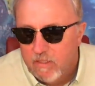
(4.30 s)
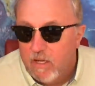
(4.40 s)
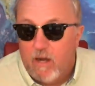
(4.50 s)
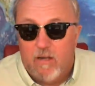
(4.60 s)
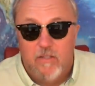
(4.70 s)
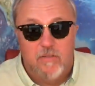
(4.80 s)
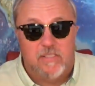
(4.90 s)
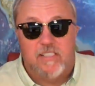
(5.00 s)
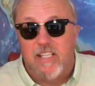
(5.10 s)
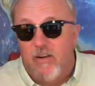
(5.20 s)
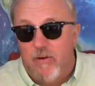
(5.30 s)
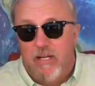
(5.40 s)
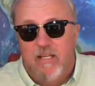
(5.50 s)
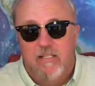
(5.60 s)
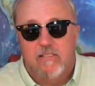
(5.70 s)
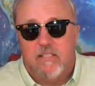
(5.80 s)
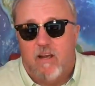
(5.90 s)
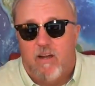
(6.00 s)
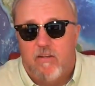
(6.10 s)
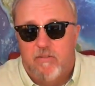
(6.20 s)
Are you serious?
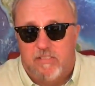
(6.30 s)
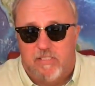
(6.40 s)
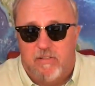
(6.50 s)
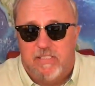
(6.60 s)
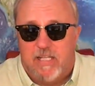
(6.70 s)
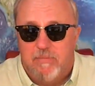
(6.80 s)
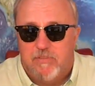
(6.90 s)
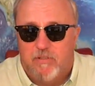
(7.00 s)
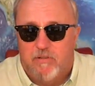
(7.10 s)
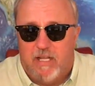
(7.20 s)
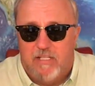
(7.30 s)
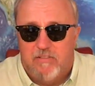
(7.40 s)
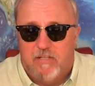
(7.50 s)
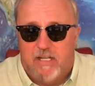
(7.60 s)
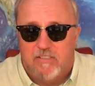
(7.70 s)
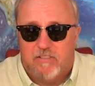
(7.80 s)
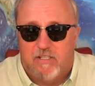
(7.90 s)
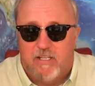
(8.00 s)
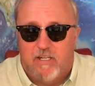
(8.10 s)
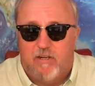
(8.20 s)
Are you serious? I'm so glad you guys are
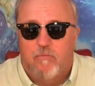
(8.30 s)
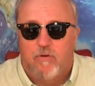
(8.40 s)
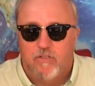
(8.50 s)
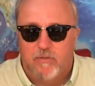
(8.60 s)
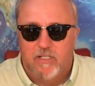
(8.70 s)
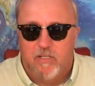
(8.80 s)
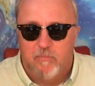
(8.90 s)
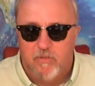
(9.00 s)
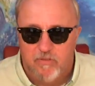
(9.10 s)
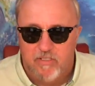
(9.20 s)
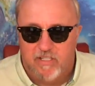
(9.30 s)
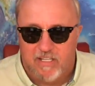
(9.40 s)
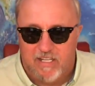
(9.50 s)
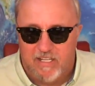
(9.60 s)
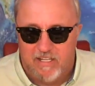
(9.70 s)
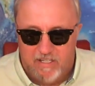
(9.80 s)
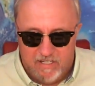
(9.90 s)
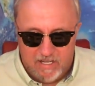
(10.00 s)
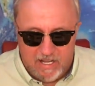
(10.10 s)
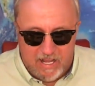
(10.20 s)
here. We're doing communion again.
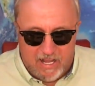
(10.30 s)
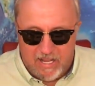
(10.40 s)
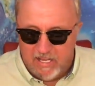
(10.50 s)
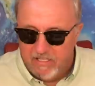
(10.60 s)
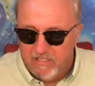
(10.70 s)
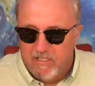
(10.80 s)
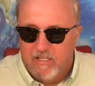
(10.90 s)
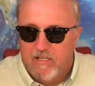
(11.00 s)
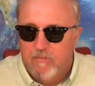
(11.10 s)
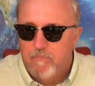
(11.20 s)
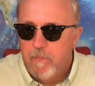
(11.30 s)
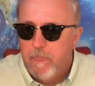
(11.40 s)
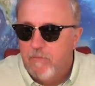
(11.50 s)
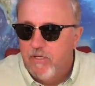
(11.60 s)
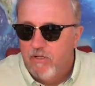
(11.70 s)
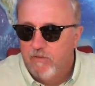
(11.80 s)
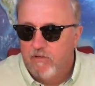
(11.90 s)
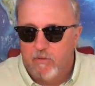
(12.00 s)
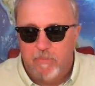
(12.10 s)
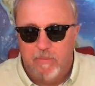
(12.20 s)
And we know there
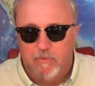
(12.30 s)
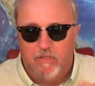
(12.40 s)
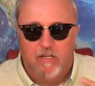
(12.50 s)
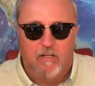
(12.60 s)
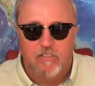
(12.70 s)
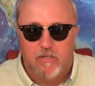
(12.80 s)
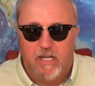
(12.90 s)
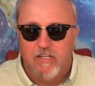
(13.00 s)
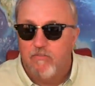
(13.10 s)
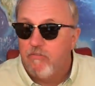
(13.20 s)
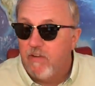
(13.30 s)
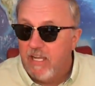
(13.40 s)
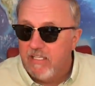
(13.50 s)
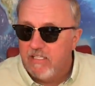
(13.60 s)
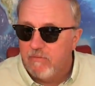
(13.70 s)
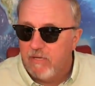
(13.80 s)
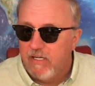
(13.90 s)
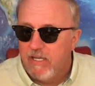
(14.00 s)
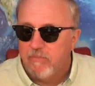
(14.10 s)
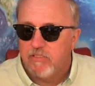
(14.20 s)
are people that are trying to find it right
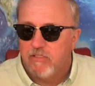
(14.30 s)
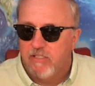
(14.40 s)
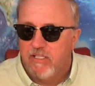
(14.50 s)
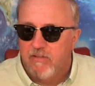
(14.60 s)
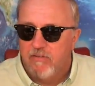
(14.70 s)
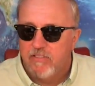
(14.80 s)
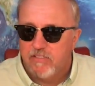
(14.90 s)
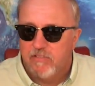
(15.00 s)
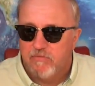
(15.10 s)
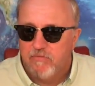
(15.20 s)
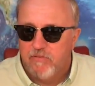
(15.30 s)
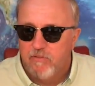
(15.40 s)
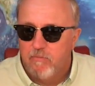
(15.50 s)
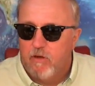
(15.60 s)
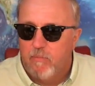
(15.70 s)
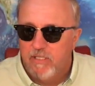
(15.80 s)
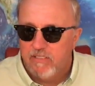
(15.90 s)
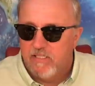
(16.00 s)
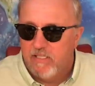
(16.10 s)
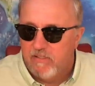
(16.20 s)
now. I'm just going to give it just a few moments
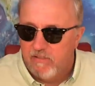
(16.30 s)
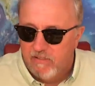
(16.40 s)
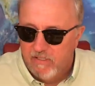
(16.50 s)
here